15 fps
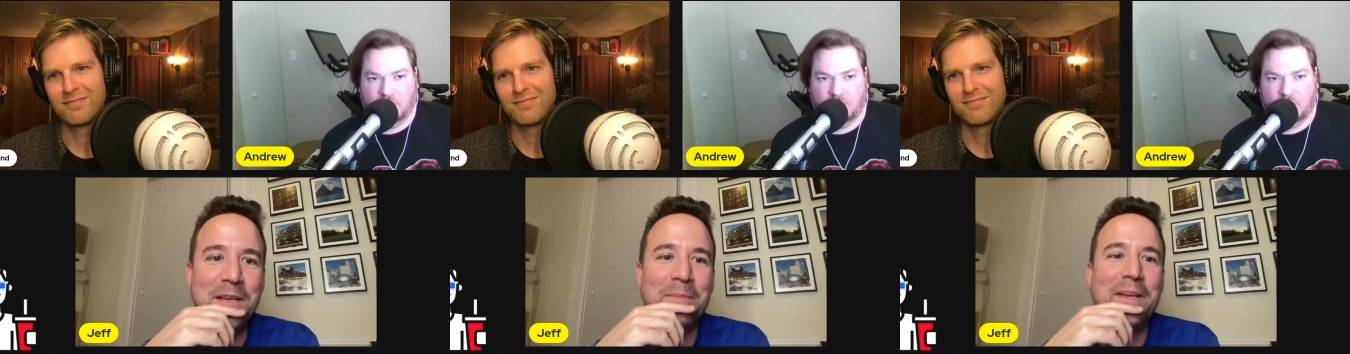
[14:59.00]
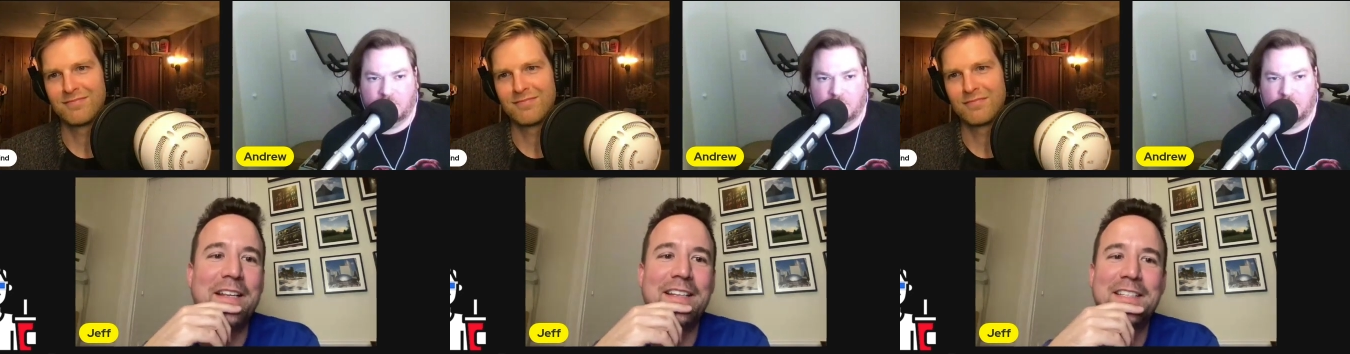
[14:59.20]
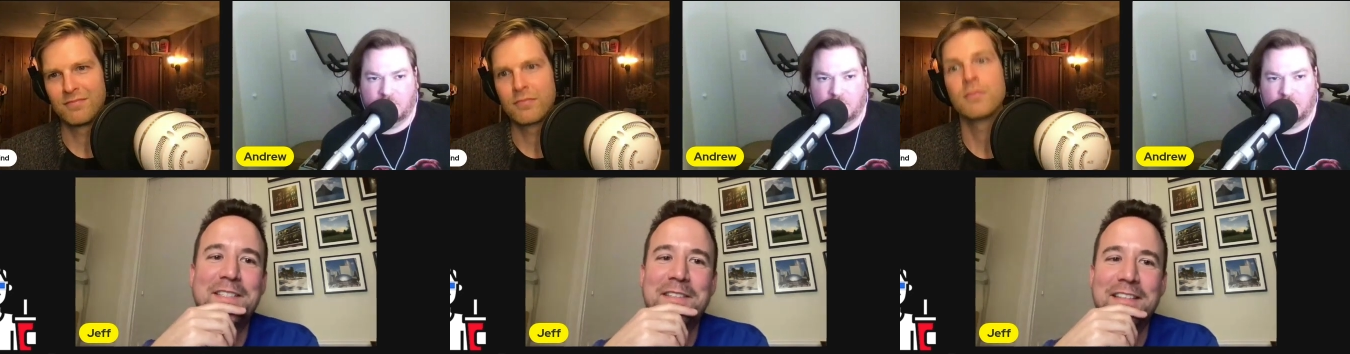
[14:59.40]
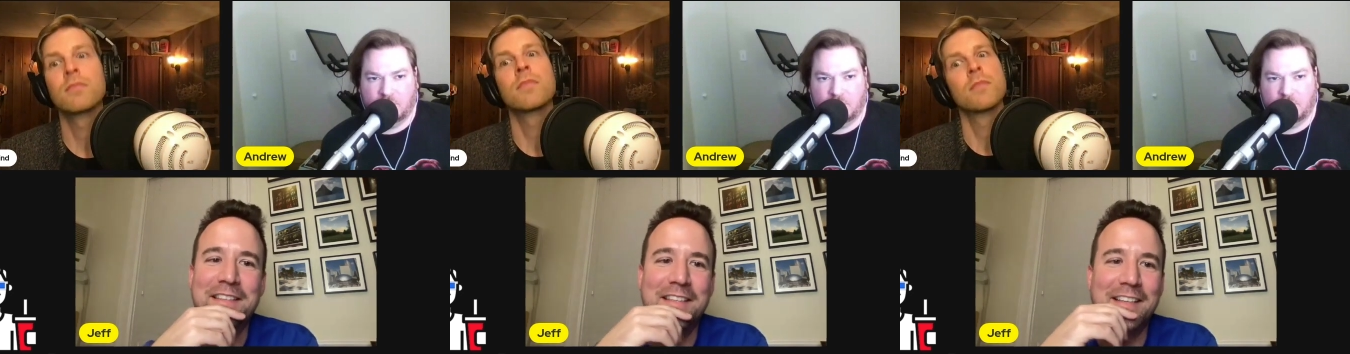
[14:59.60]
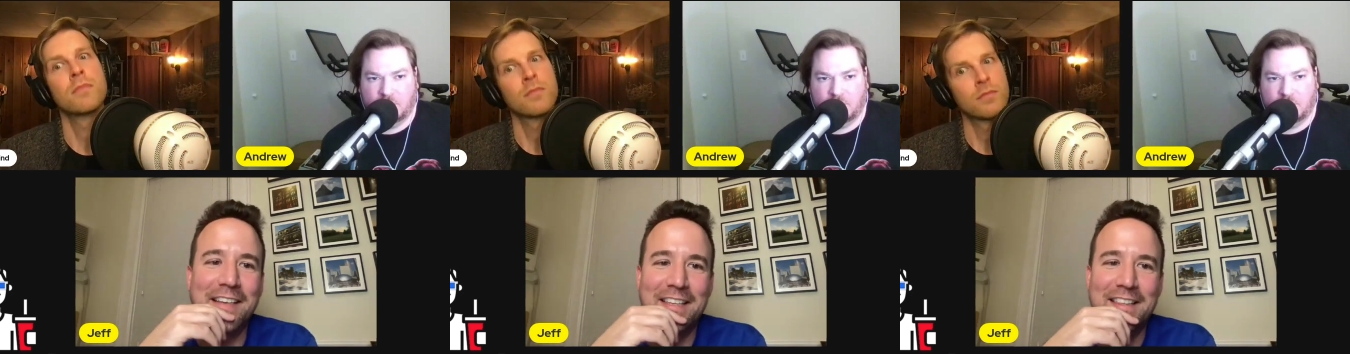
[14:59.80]
Speaker 1: I mean, it's
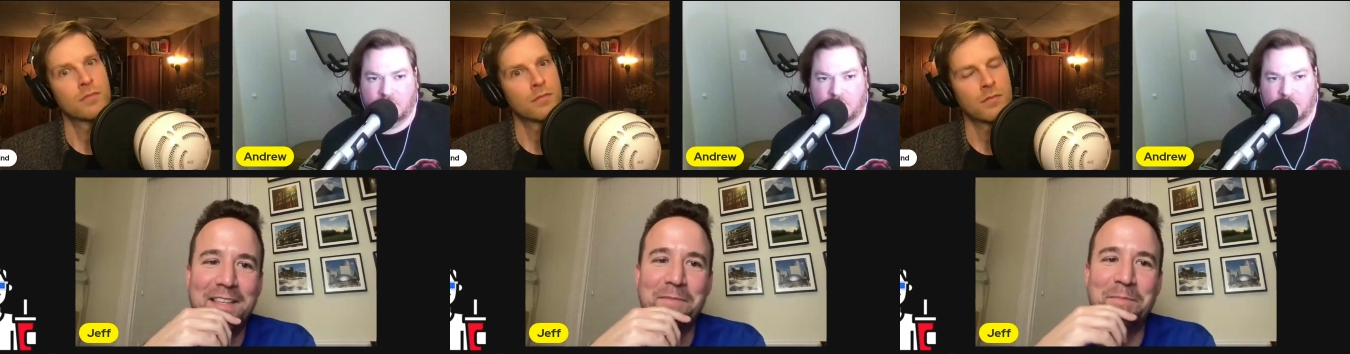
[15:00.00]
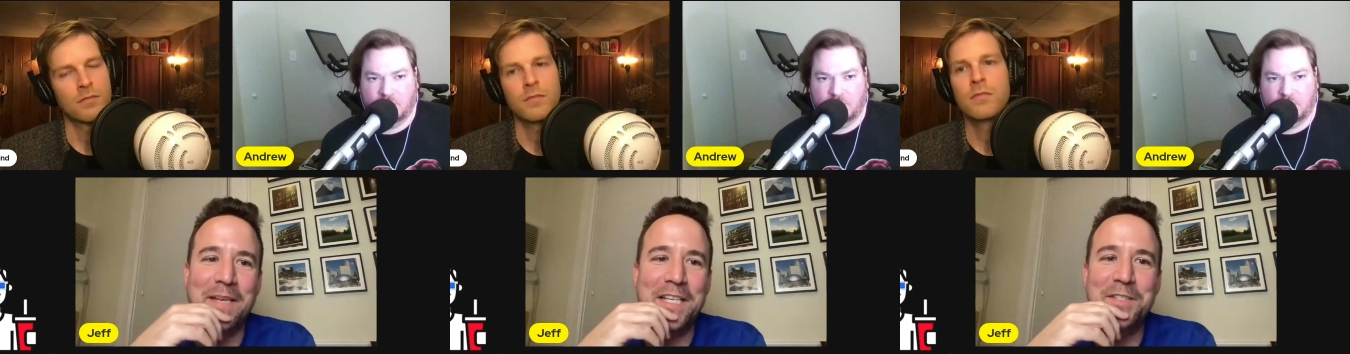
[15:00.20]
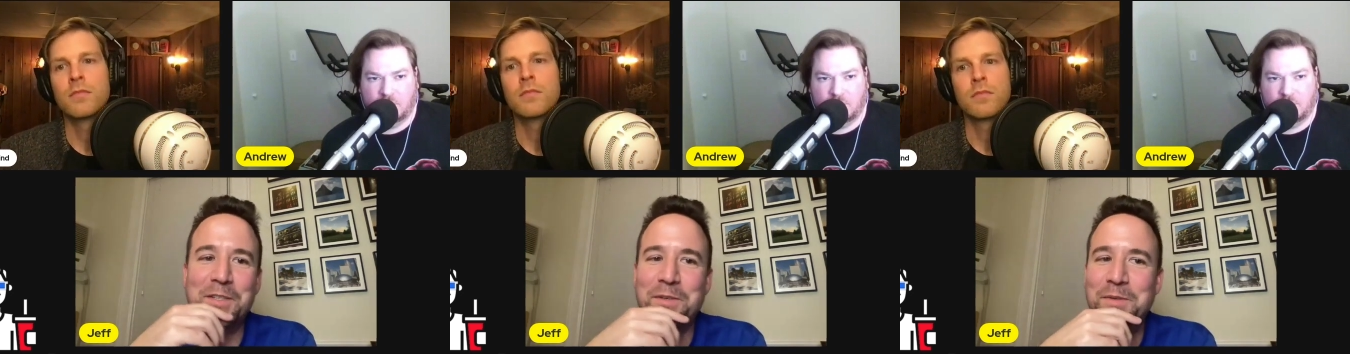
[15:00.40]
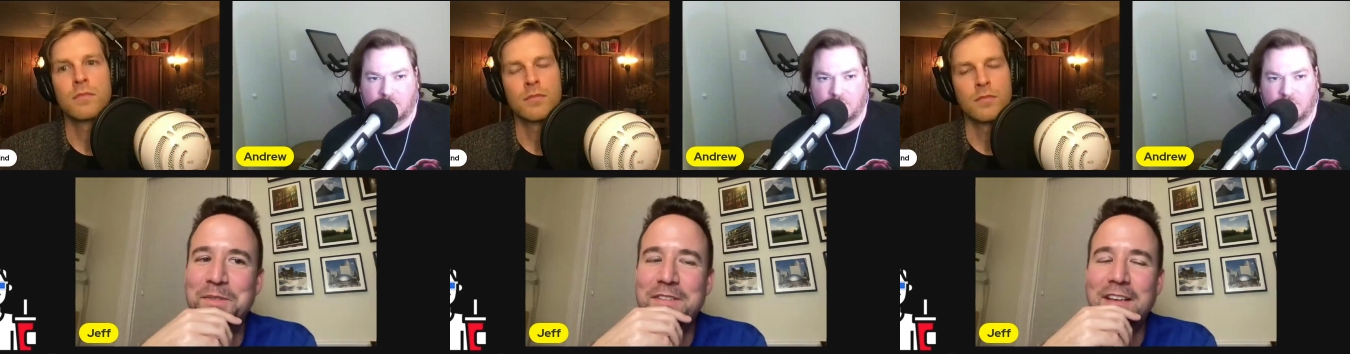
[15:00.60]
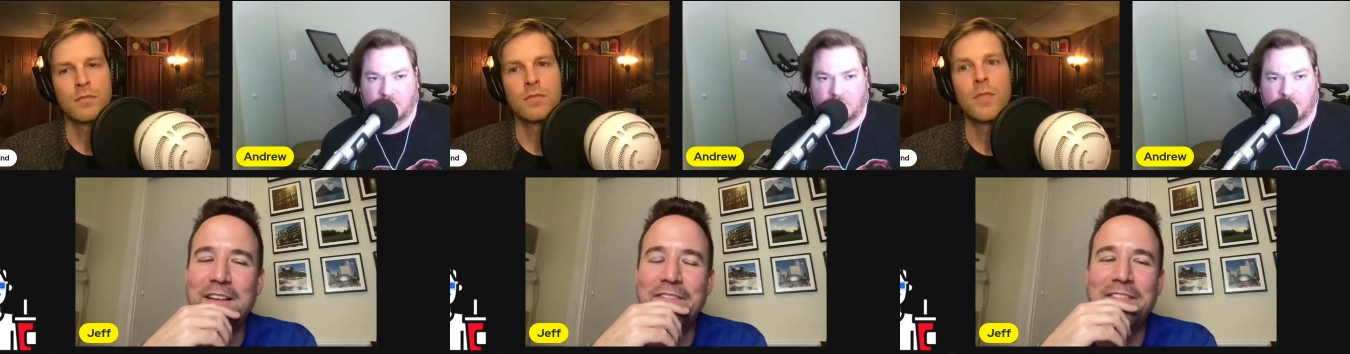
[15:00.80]
like the Me
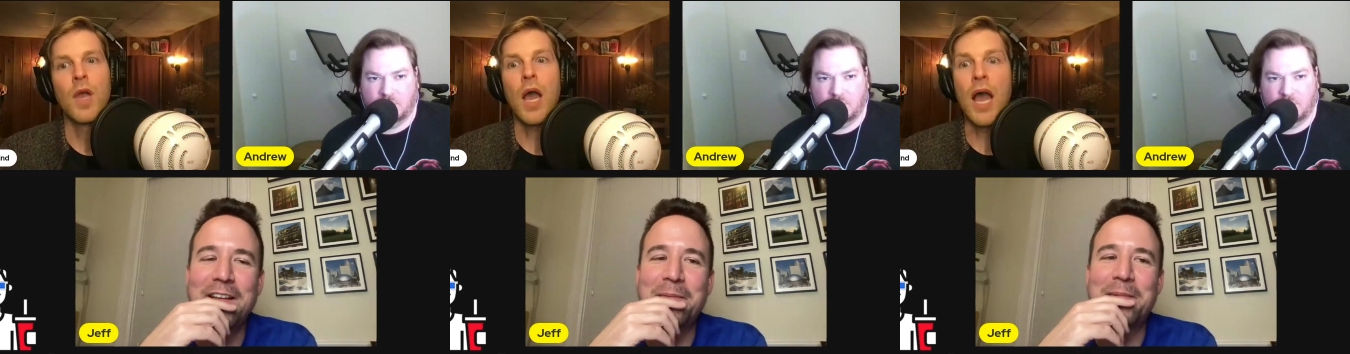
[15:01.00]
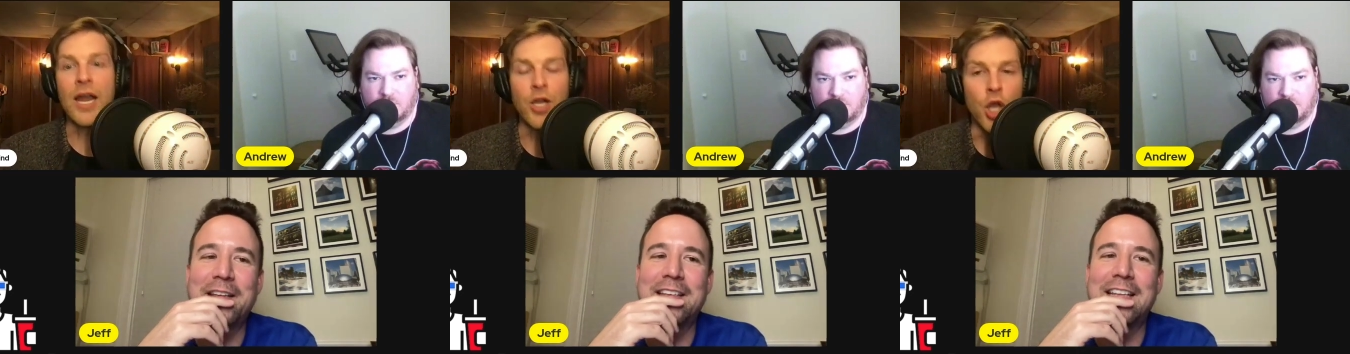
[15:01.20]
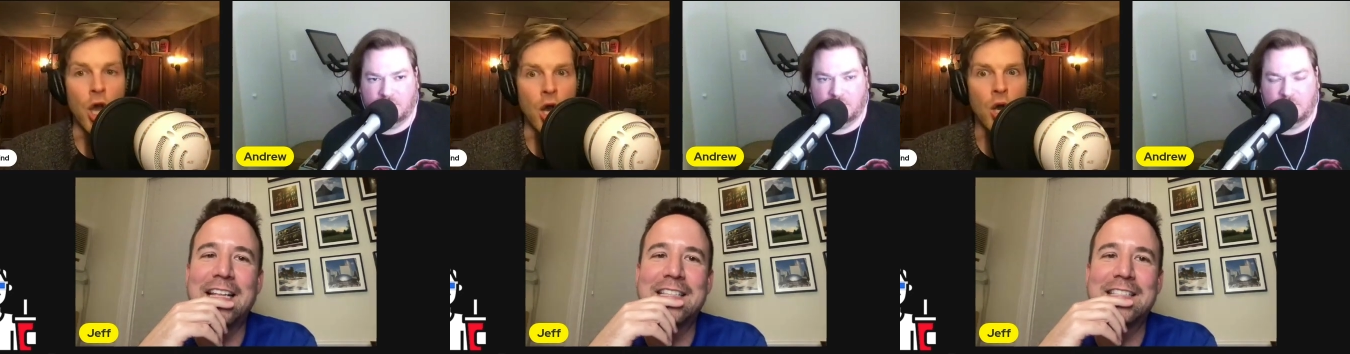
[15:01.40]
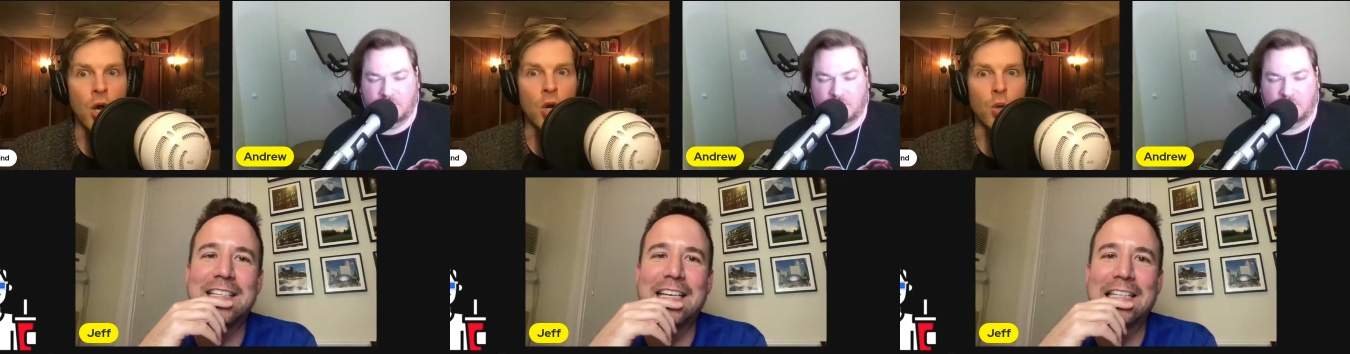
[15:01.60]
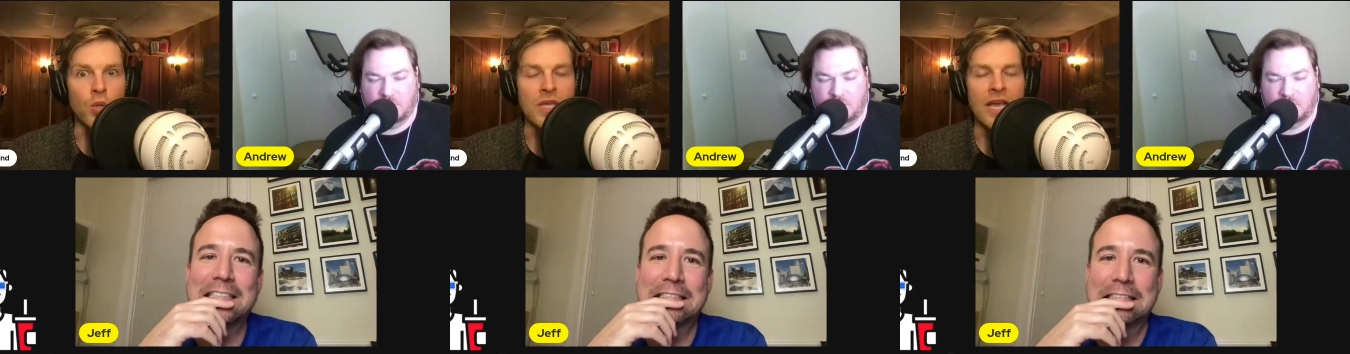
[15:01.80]
Too stuff. I mean,
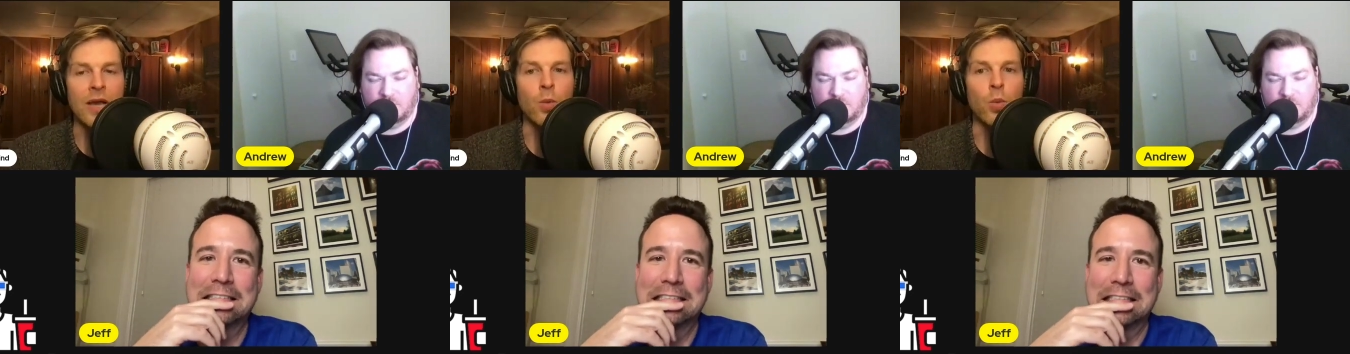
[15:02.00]
oh like, yeah. Ooh.